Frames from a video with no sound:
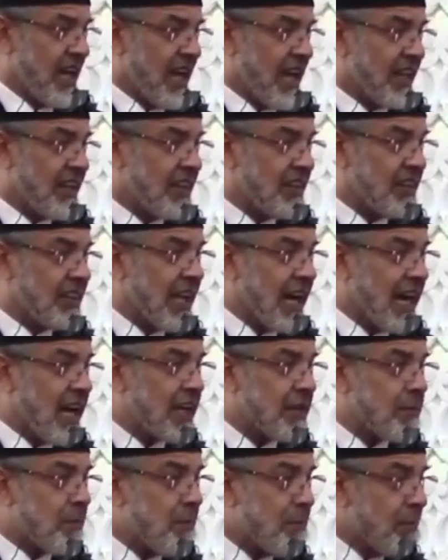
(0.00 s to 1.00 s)
And
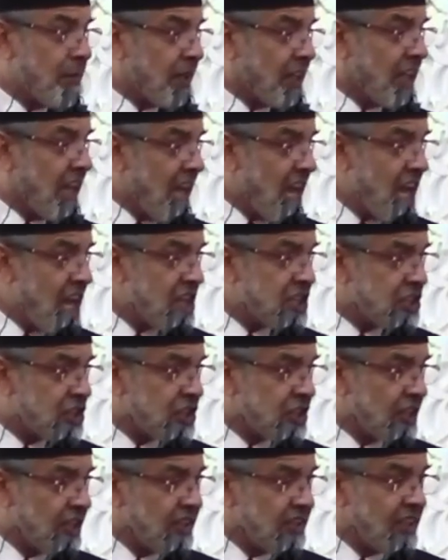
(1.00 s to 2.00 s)
that
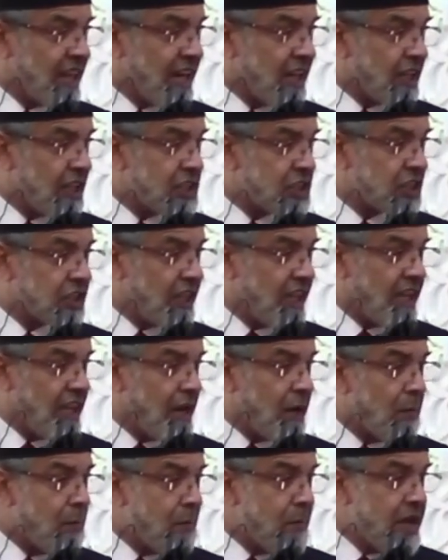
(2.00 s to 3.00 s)
gauge, that
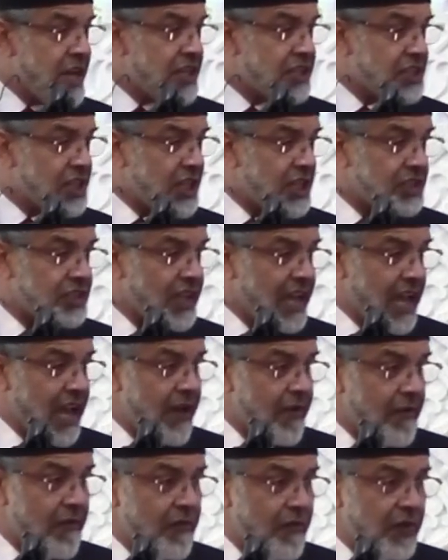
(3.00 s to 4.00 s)
scale measures
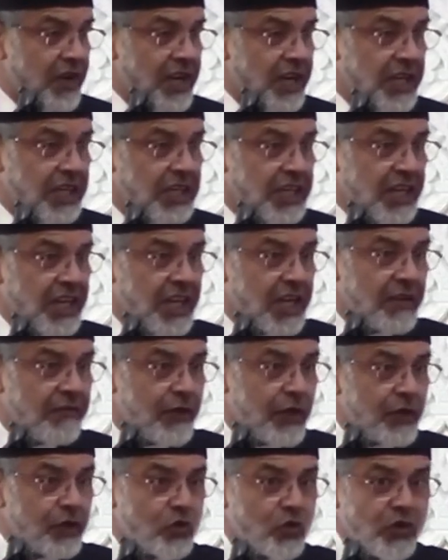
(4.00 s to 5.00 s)
every deed
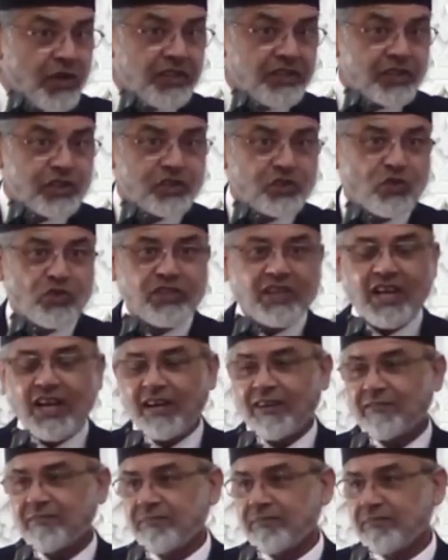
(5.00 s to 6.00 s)
we do in this dunya.